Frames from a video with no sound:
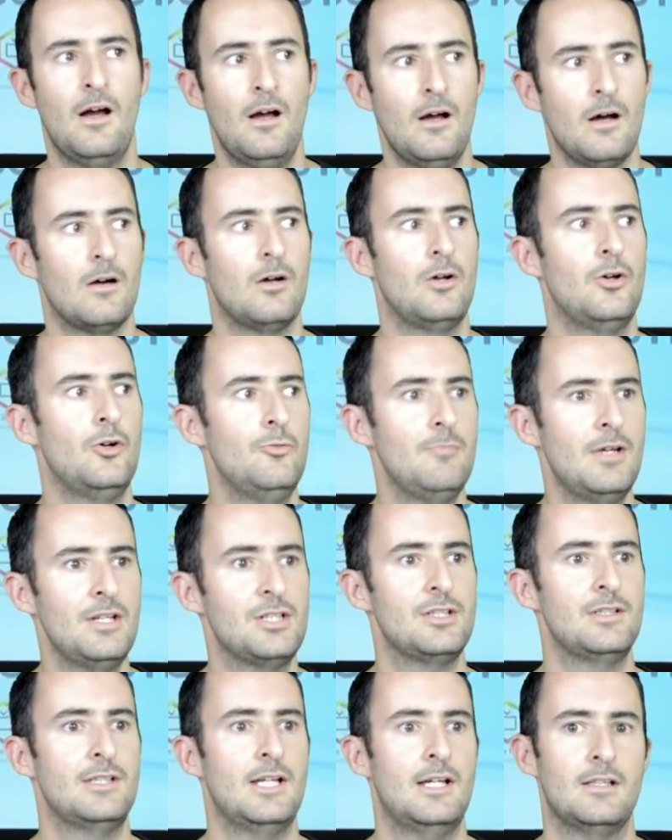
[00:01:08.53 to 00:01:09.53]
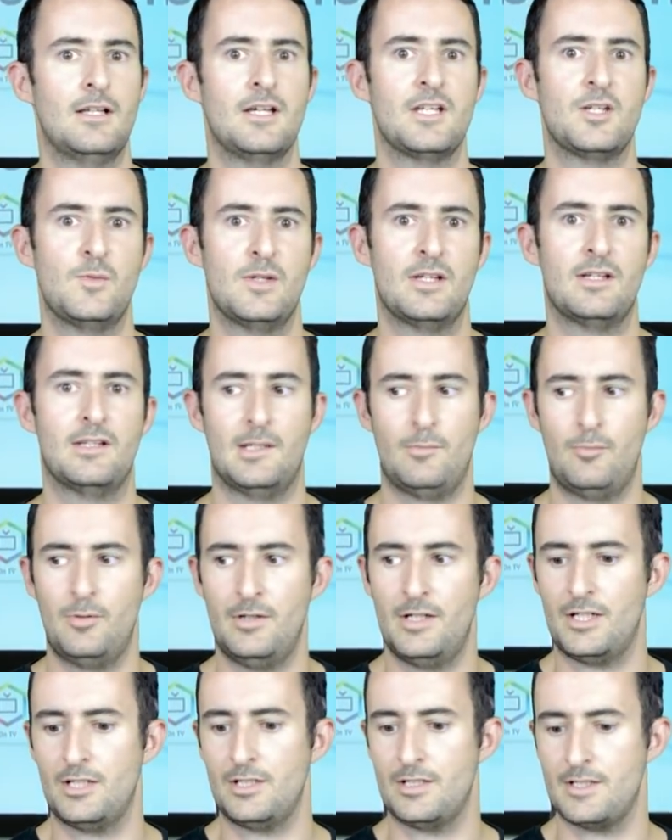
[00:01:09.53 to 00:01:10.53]
Huh, who mentioned that last week in their
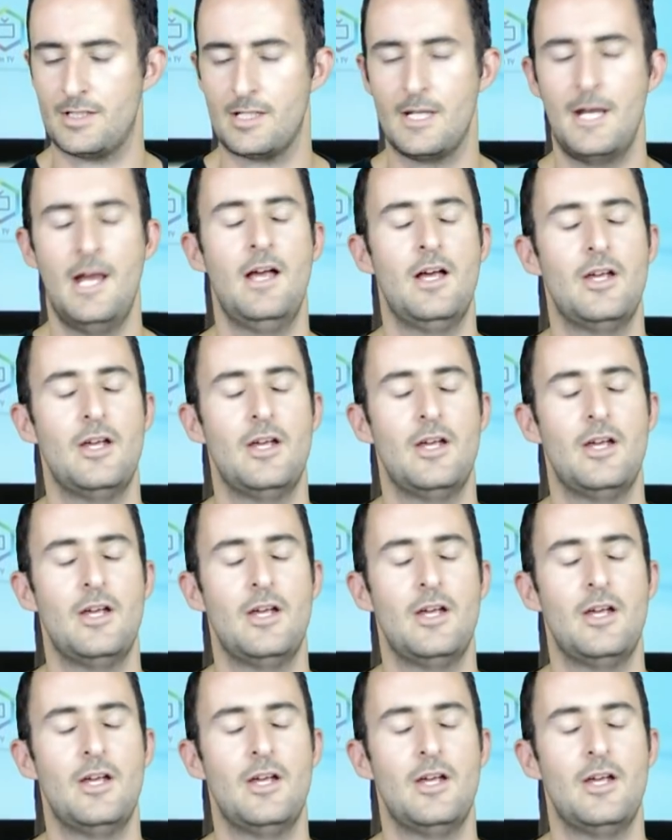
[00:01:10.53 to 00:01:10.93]
predictions?